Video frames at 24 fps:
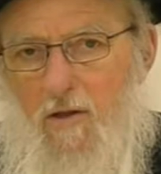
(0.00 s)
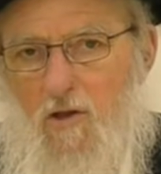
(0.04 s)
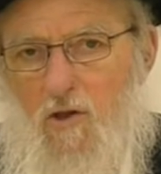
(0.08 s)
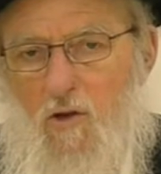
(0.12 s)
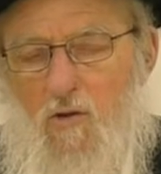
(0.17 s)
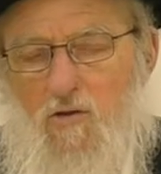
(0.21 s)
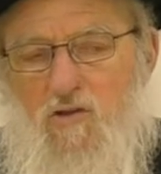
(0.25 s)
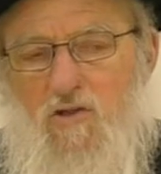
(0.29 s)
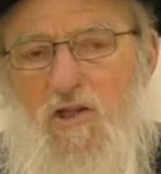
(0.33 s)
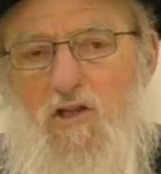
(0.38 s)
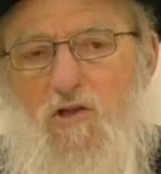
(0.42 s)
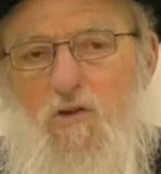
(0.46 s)

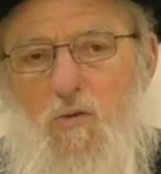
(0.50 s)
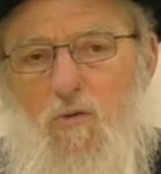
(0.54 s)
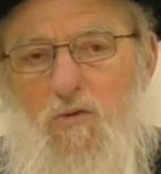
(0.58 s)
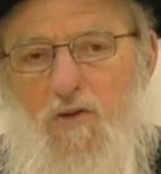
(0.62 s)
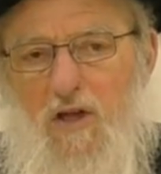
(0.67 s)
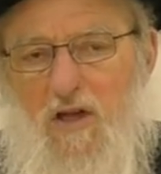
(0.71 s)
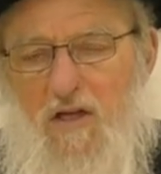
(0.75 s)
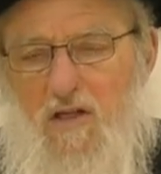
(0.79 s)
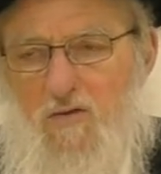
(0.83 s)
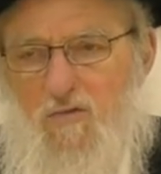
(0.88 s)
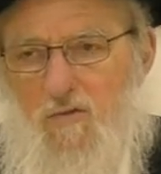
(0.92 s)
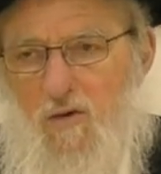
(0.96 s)
you'll see two
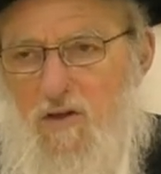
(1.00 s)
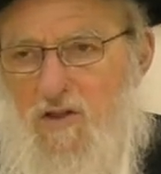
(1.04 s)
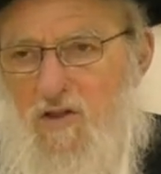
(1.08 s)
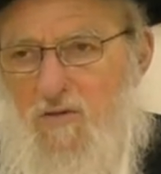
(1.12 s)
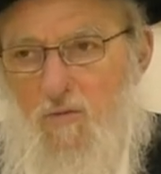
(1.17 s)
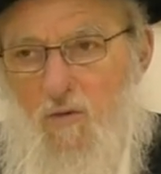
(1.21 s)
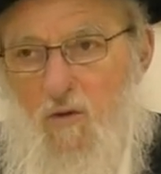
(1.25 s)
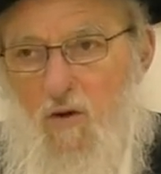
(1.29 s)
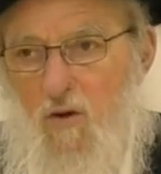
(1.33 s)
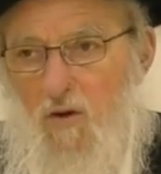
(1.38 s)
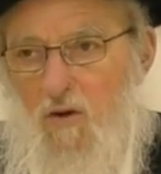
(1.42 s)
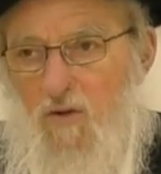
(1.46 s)
things. First
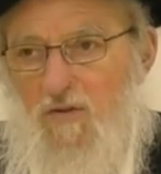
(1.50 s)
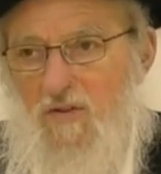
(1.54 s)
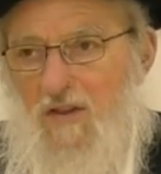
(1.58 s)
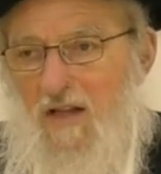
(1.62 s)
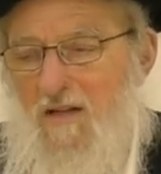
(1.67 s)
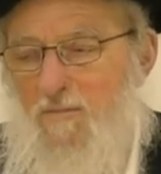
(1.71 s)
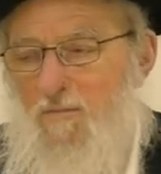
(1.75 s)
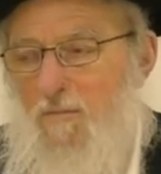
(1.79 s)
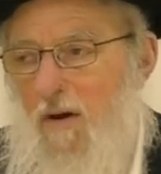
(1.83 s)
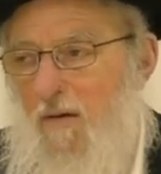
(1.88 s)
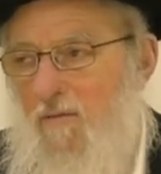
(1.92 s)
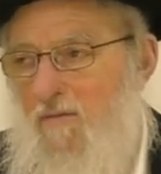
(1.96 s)
of all,
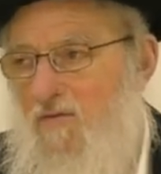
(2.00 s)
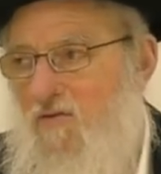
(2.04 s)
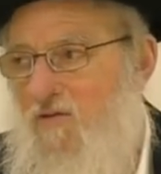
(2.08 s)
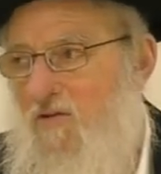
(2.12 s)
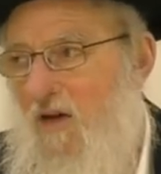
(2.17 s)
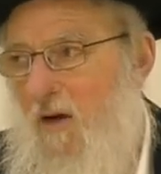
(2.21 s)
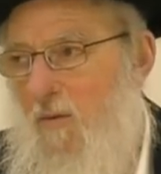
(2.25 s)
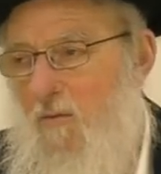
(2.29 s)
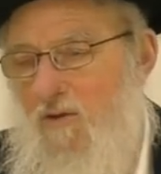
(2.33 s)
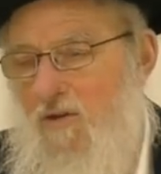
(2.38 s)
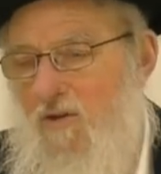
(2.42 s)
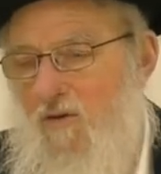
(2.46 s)
they
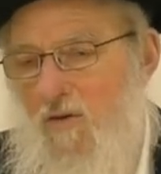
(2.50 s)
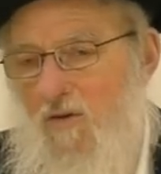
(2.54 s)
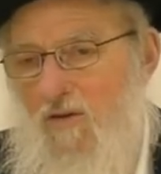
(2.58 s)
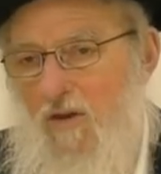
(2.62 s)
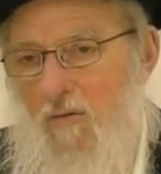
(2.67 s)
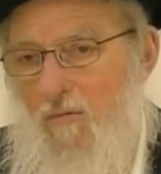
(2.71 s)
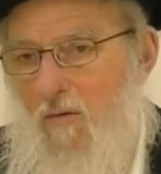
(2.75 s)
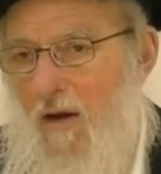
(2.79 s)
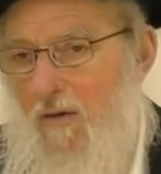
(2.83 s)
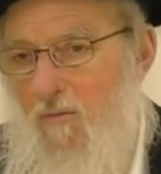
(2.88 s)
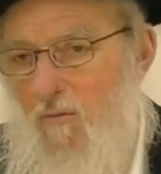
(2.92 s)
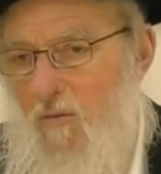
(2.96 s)
prophesy,
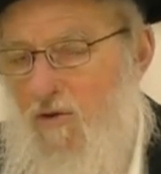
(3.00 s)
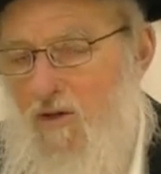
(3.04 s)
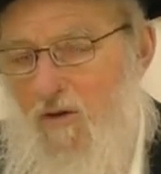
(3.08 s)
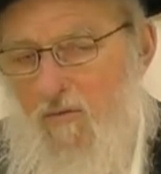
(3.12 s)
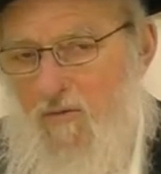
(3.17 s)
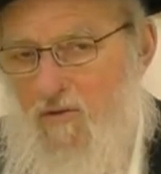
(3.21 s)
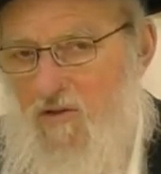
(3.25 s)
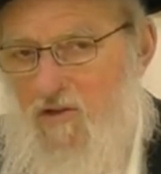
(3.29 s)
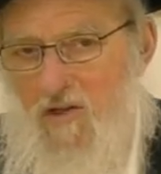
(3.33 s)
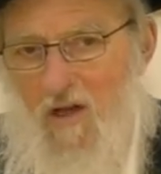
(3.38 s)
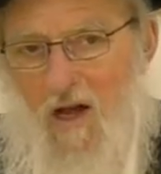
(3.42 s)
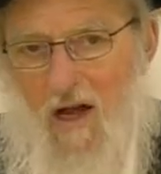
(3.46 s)
they write with
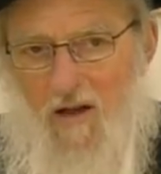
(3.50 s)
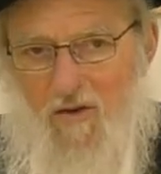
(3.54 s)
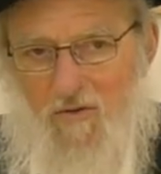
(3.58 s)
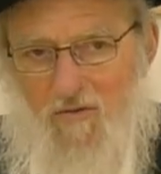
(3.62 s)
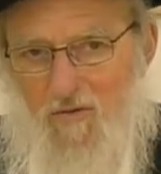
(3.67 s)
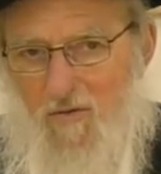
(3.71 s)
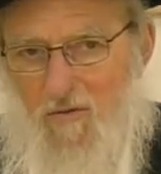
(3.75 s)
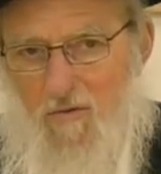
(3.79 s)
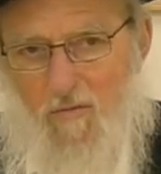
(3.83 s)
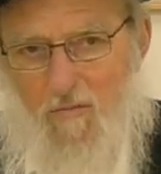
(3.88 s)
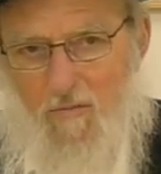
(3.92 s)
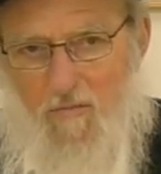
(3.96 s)
different
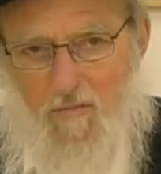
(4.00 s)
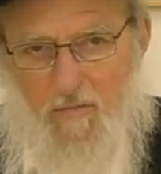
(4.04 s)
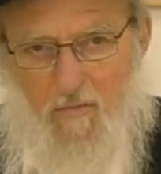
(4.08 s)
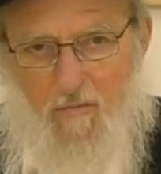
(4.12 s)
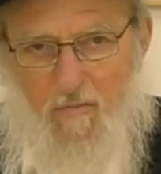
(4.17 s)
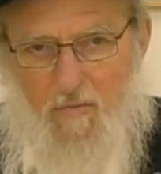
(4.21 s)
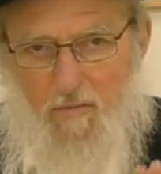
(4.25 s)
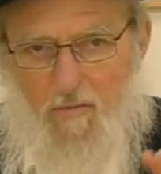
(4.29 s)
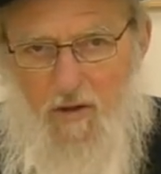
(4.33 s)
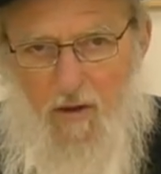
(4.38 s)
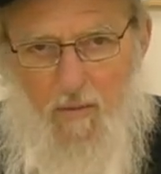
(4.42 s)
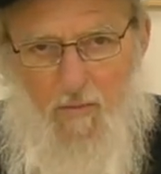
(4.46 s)
styles.
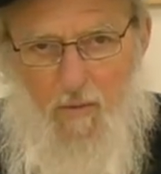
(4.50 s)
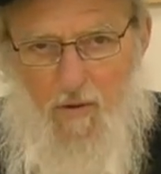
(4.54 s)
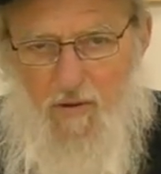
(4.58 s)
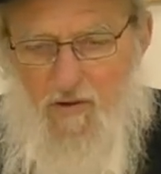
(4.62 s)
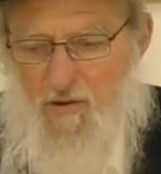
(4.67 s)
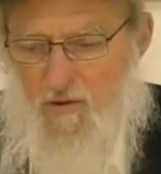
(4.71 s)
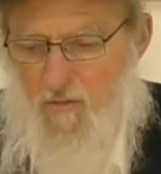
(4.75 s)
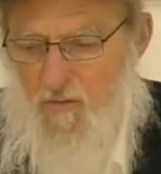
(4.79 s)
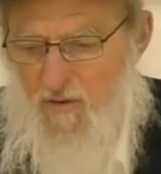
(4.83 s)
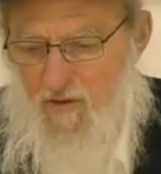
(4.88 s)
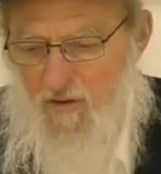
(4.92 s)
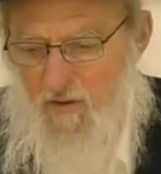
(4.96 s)
Their
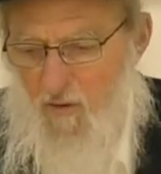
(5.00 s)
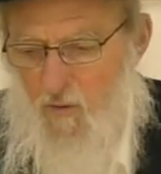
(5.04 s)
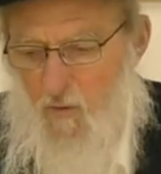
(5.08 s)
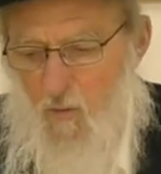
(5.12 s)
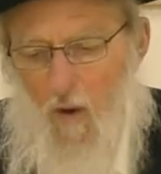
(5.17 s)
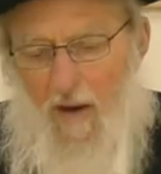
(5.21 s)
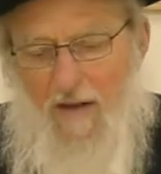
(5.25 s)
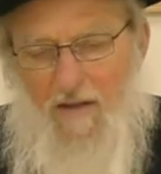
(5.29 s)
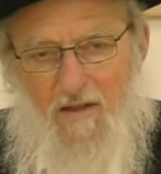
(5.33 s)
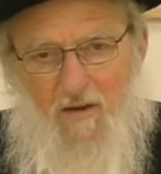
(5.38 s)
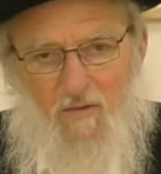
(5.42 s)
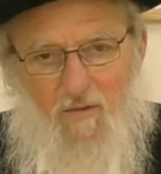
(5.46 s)
books are written in
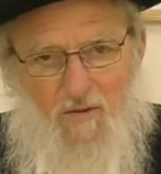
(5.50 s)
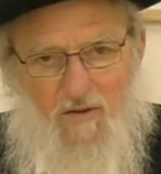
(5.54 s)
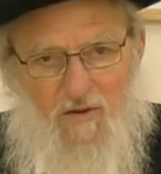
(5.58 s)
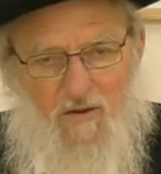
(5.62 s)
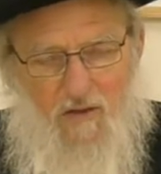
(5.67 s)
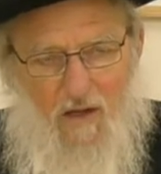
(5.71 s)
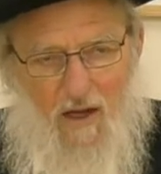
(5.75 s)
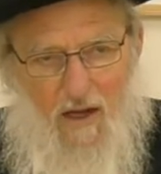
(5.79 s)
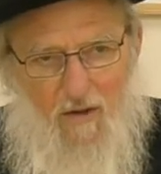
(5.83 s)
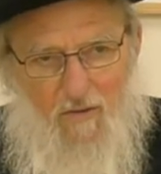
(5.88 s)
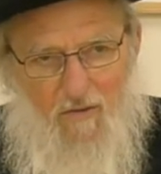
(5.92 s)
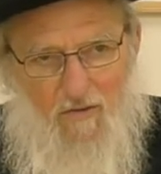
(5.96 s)
quite different
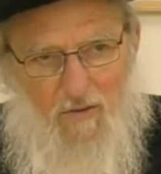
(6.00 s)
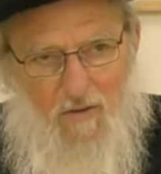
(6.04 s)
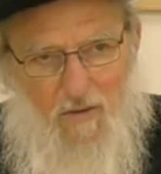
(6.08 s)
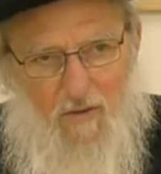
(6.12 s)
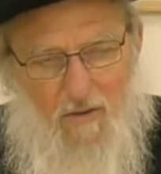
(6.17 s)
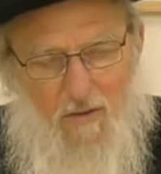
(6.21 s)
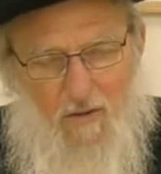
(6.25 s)
styles.